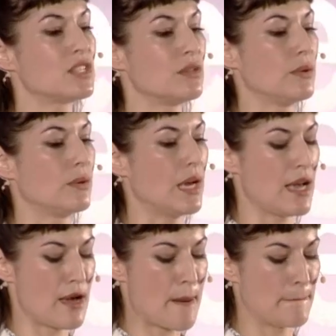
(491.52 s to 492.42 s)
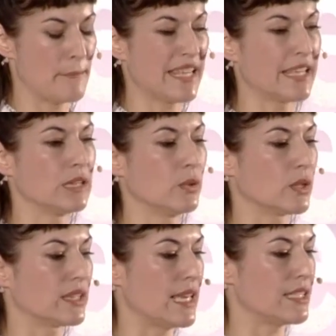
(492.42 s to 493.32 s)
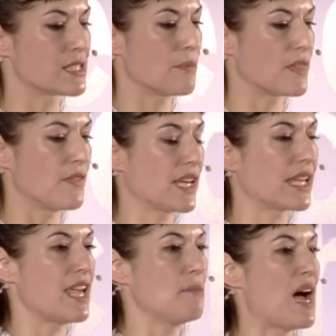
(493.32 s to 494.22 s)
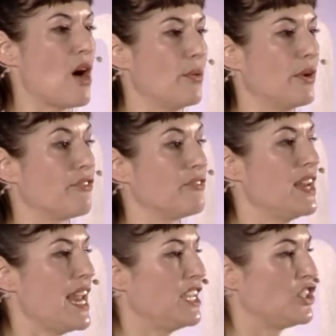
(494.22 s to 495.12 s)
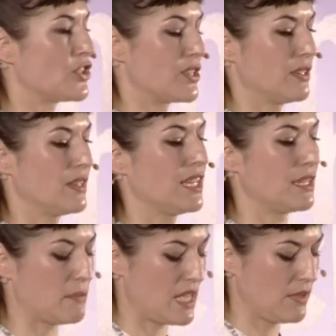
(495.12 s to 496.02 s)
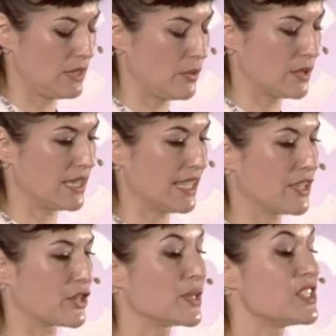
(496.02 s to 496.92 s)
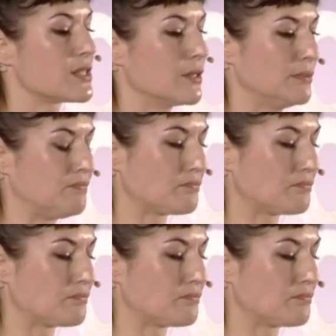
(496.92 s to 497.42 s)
to um, make it look like something that came out of nature that maybe looked like a crystal.